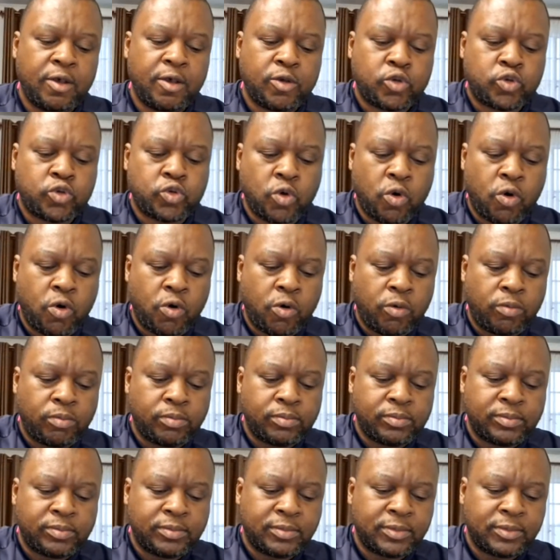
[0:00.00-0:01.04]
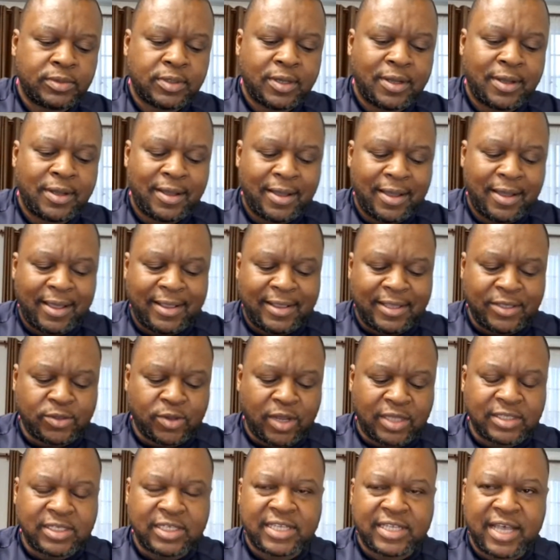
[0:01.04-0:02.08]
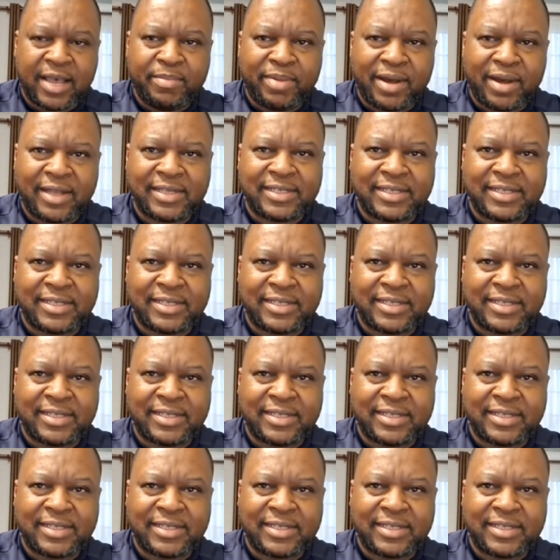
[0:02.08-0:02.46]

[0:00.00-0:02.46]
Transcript: So this was a cyber